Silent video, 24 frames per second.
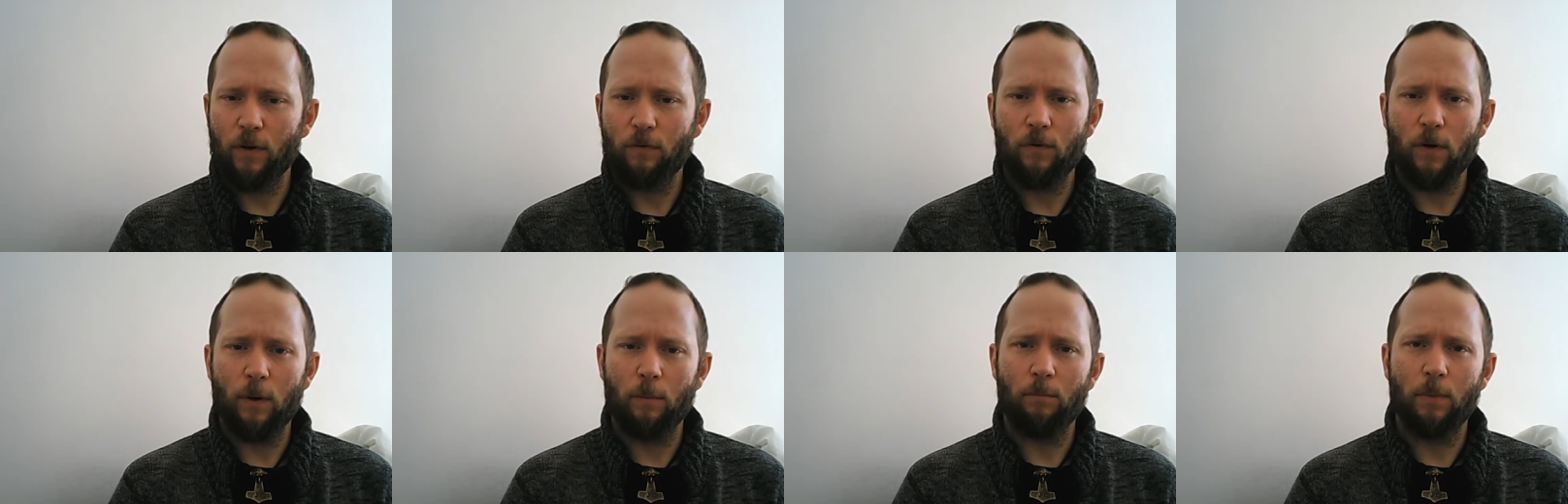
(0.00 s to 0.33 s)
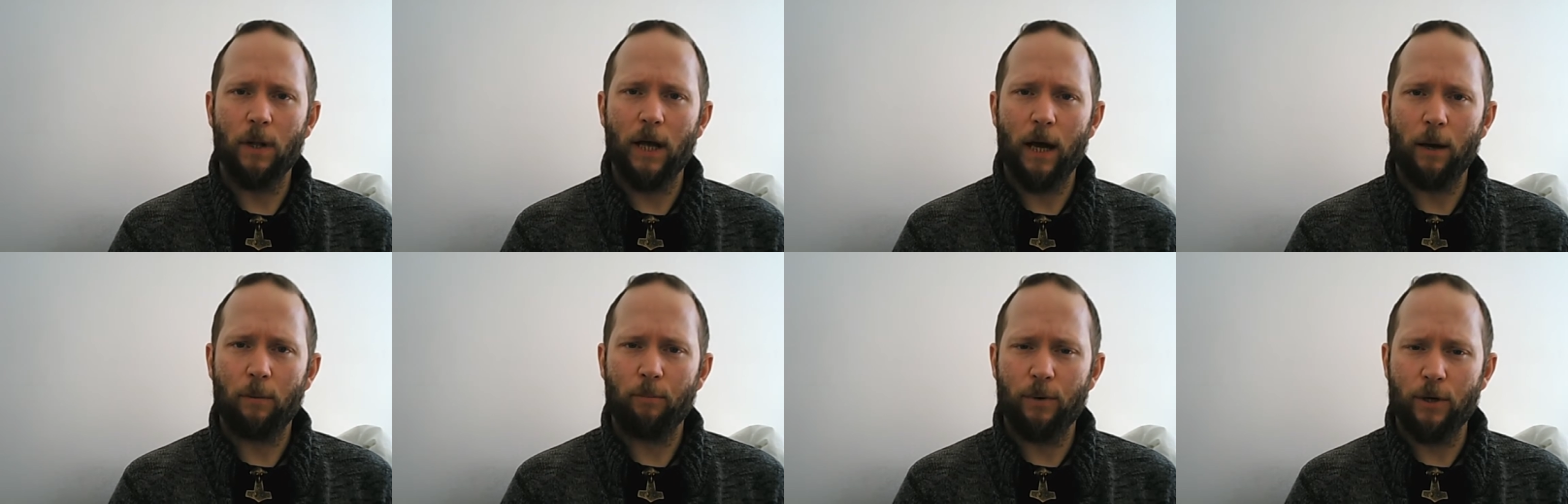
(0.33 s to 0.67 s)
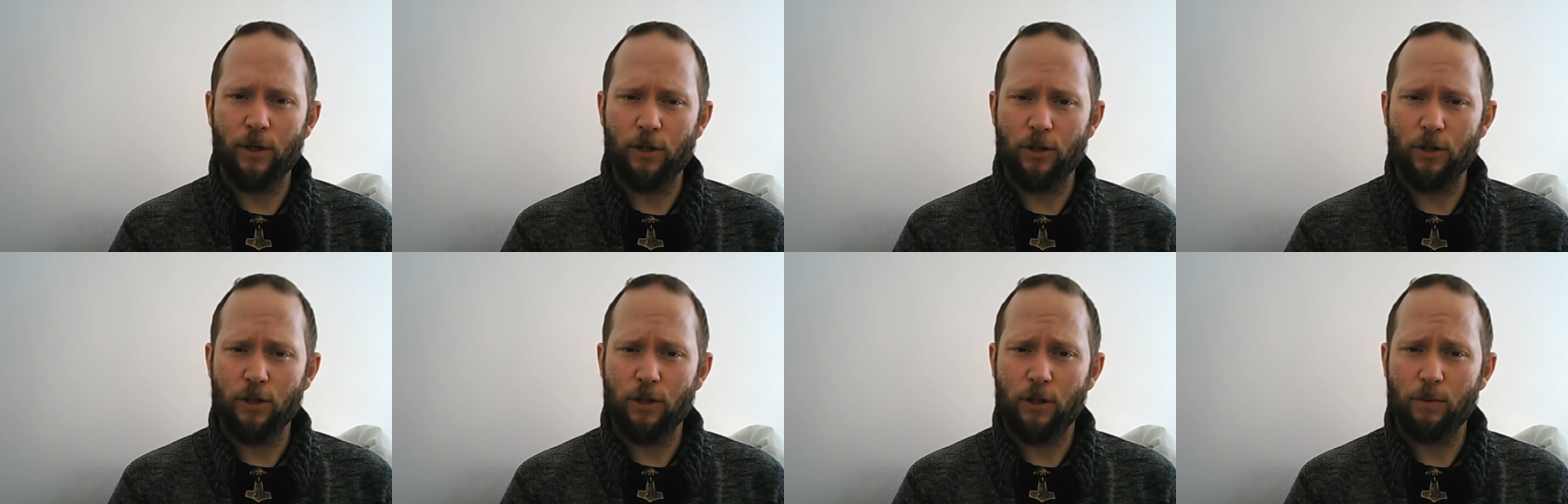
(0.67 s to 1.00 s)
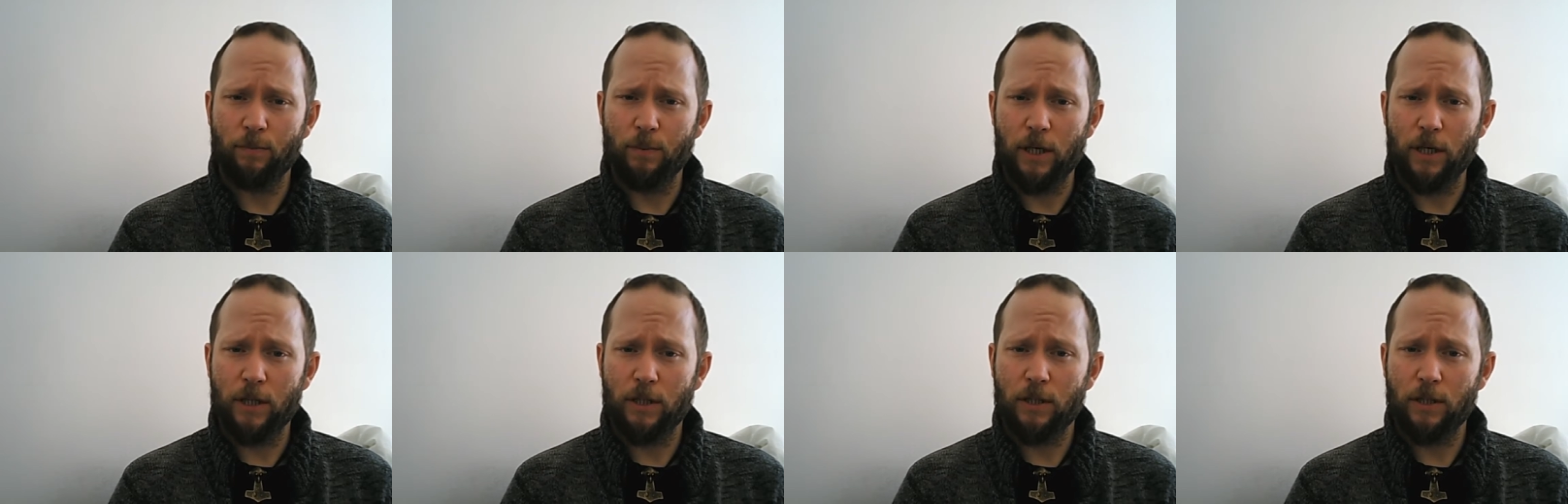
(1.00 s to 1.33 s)
from Black Pigeon
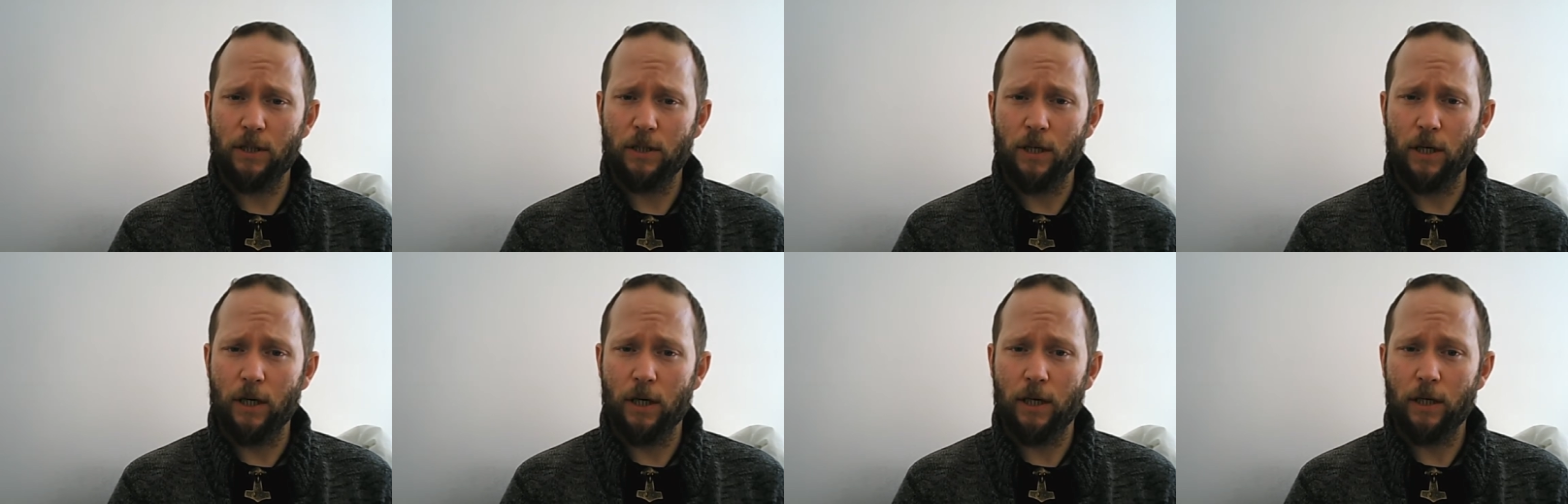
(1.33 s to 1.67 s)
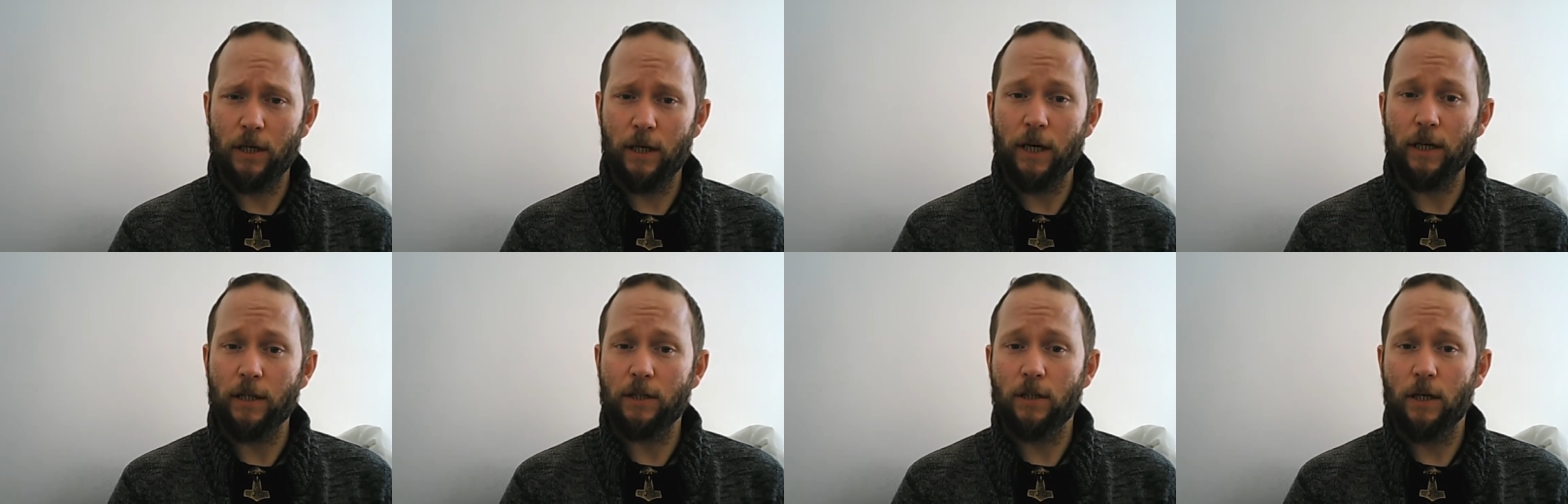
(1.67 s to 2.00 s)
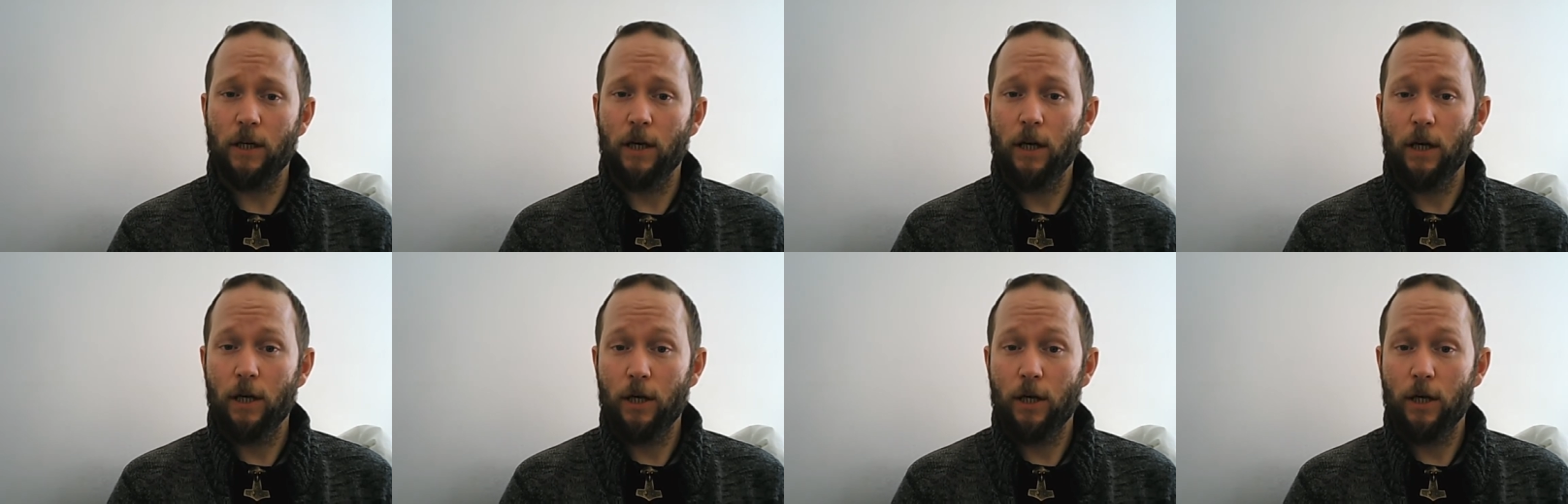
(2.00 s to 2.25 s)
Speaks uh, case.